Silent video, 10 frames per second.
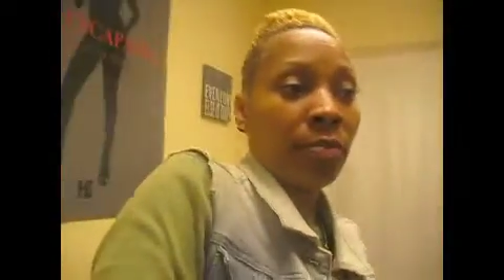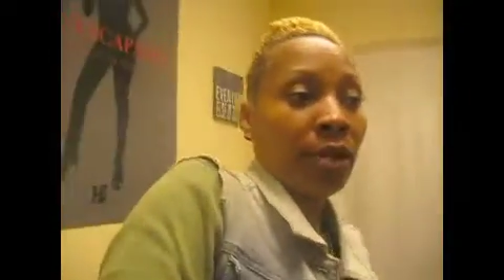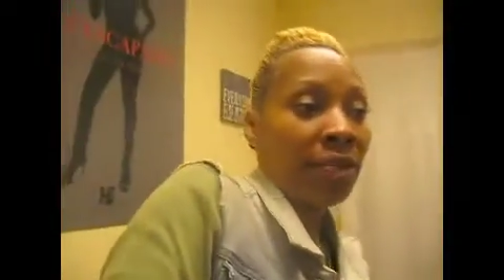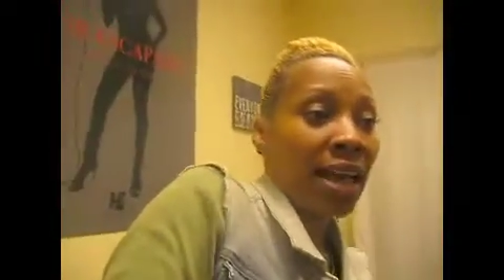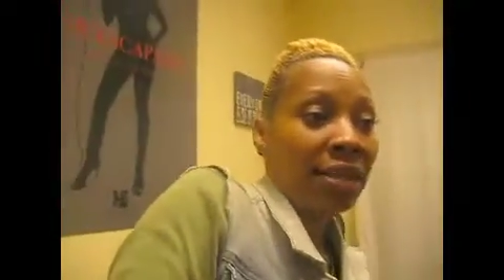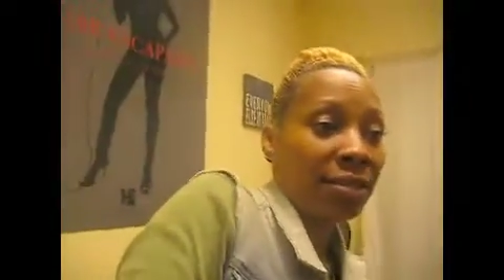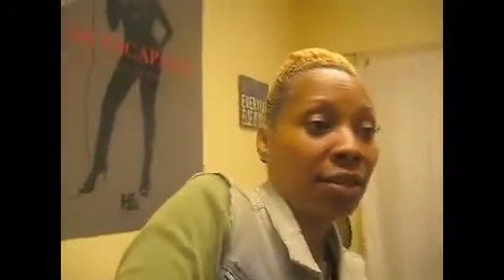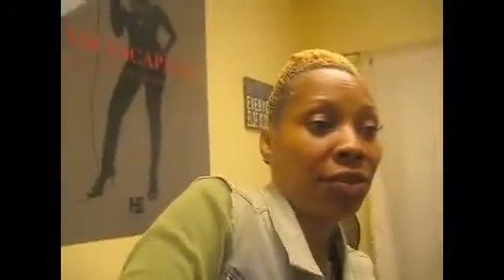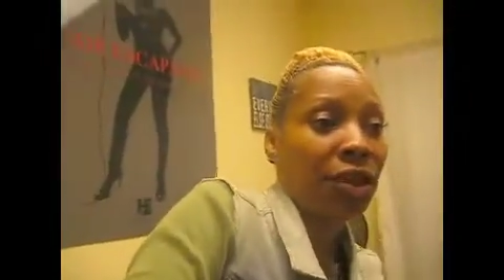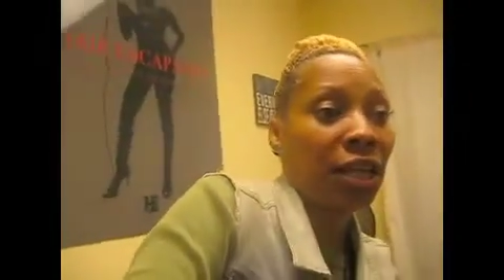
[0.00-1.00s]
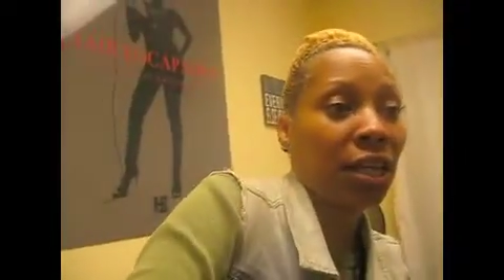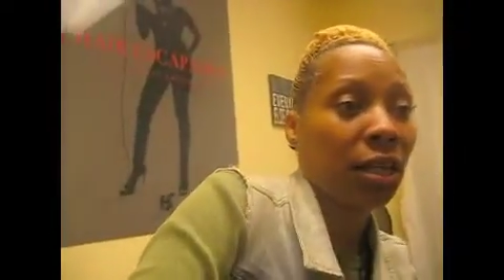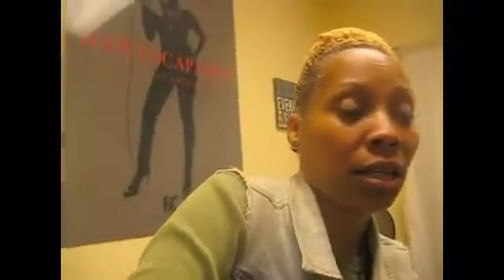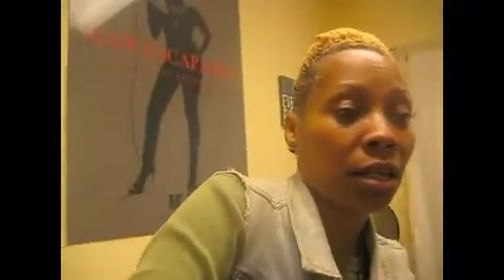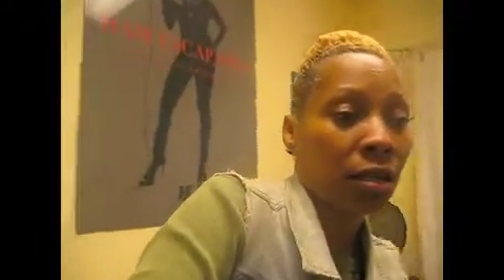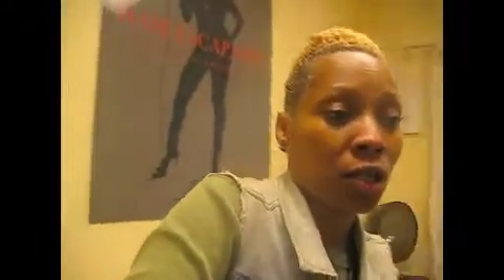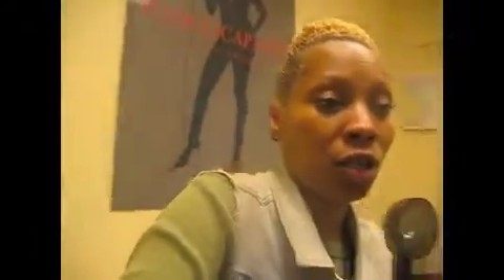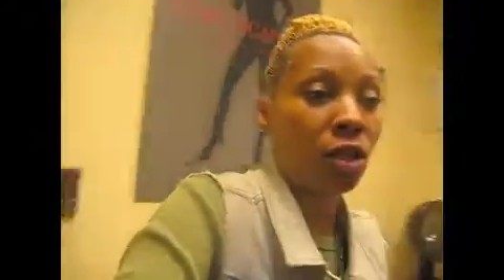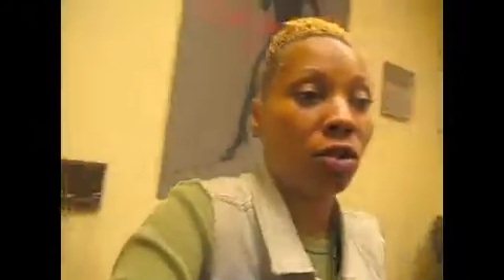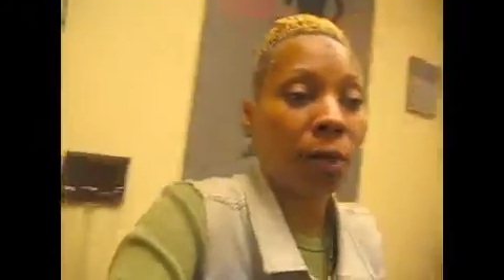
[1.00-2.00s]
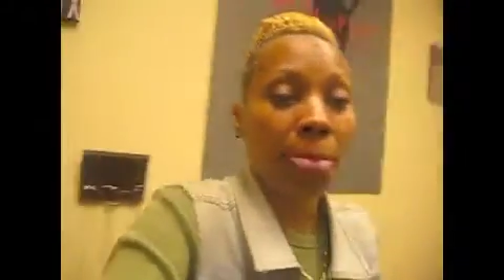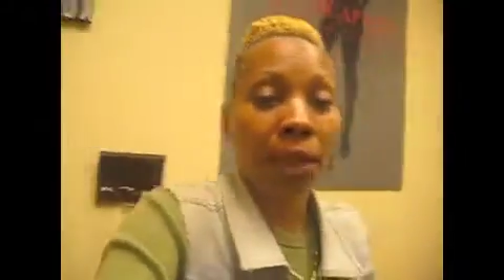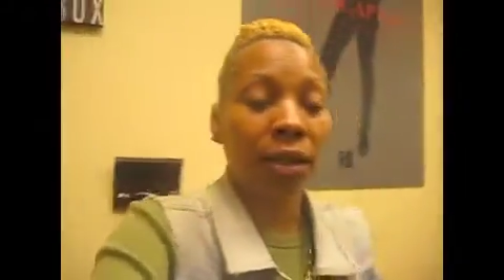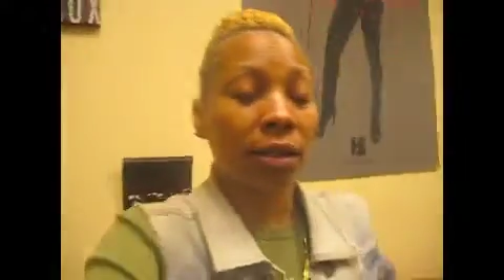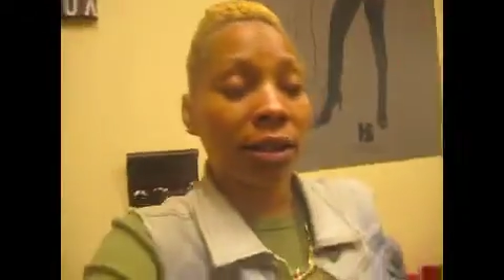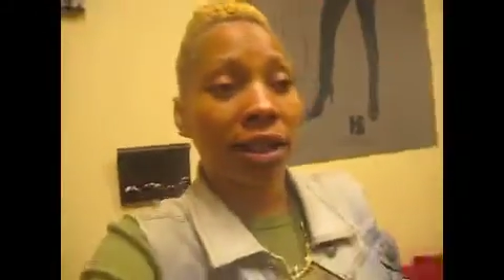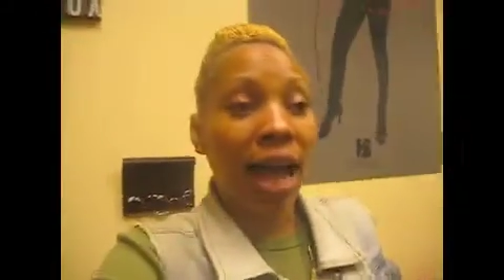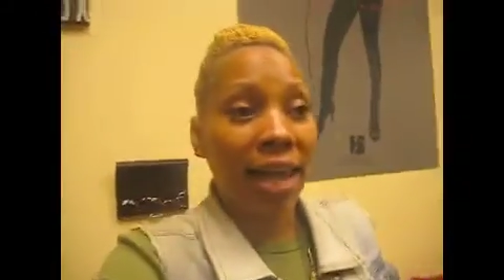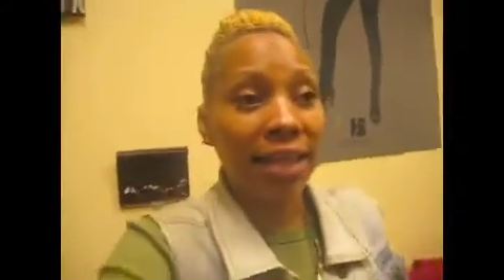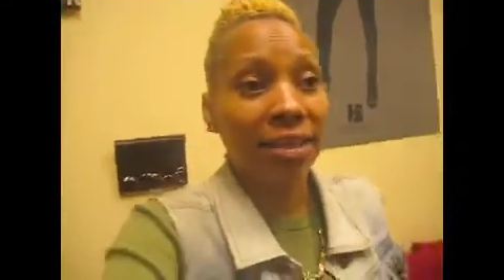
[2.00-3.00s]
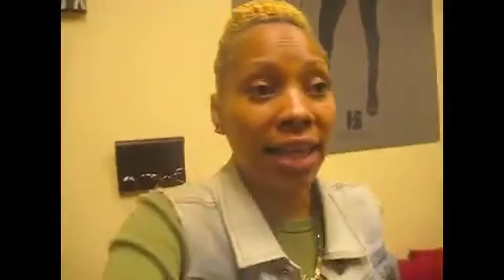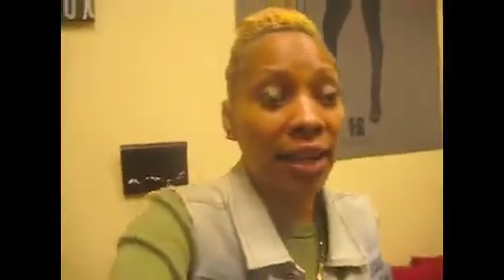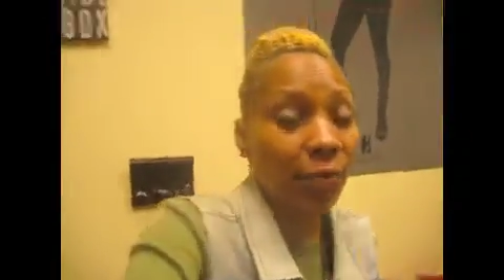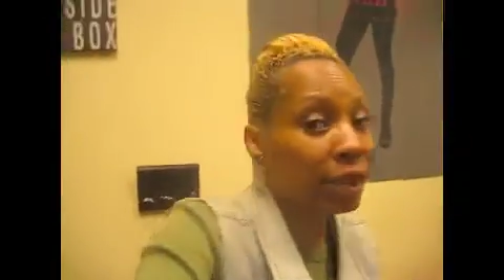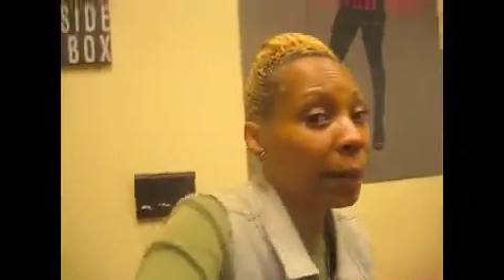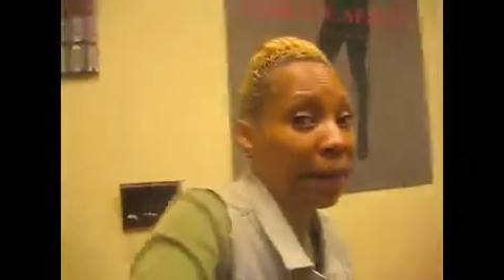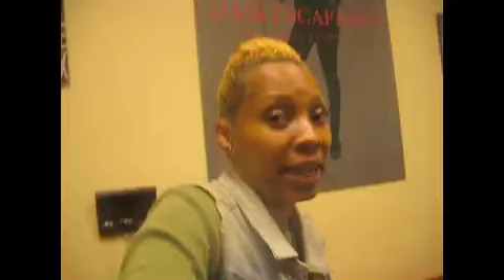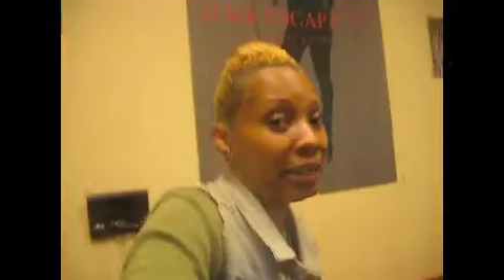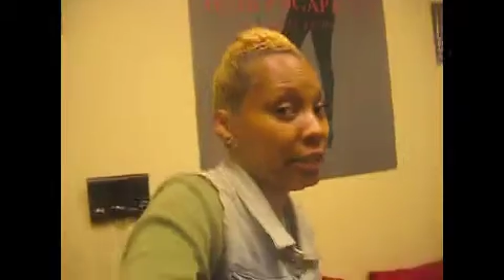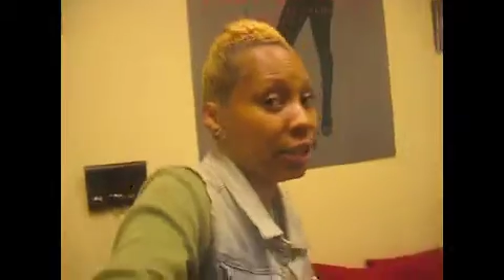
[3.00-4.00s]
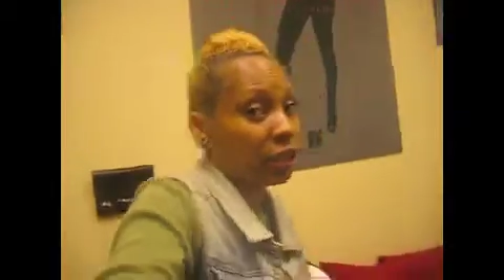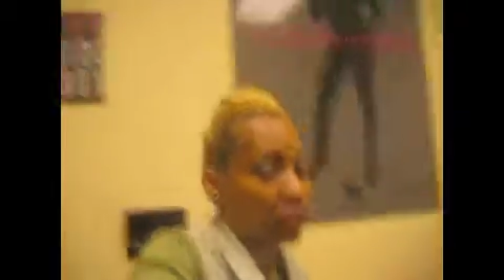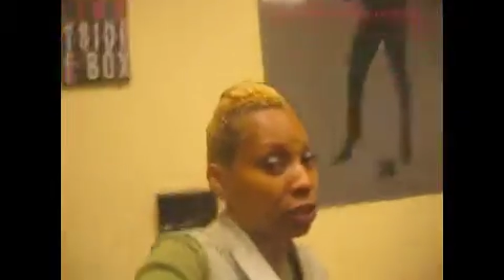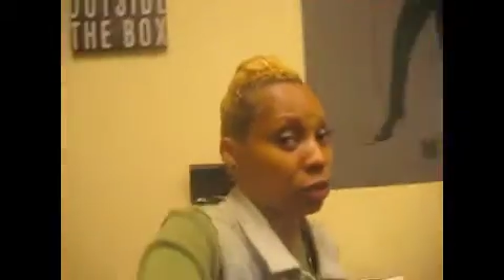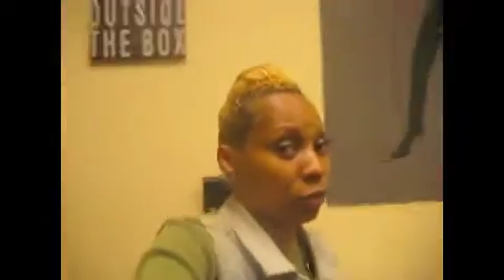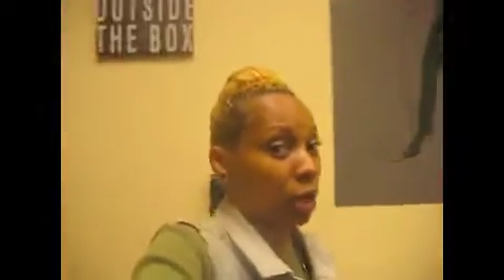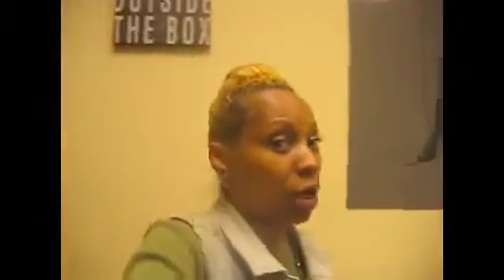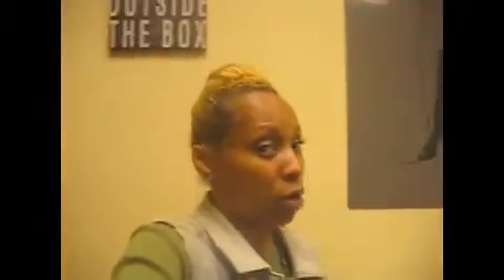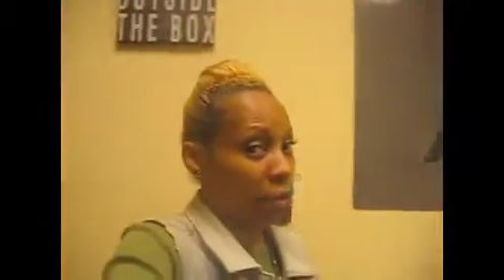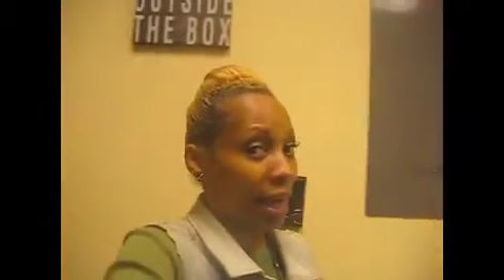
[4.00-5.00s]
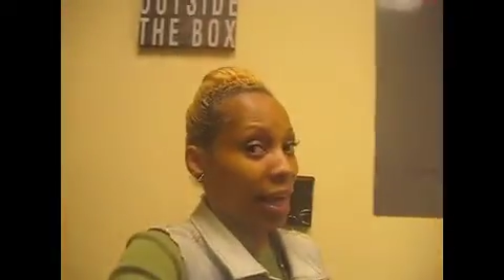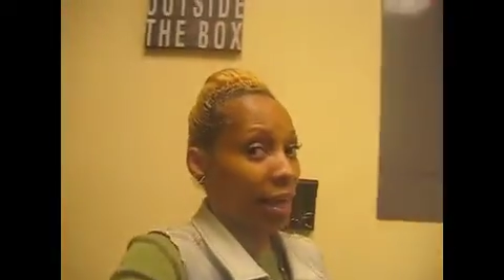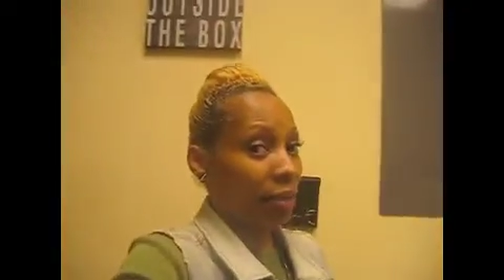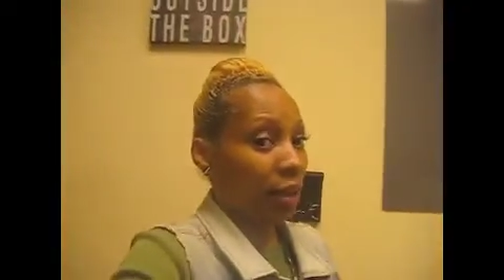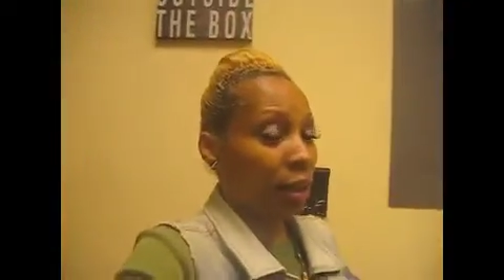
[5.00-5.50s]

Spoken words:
that's the thing, you know, clients, they really pay attention to a whole lot.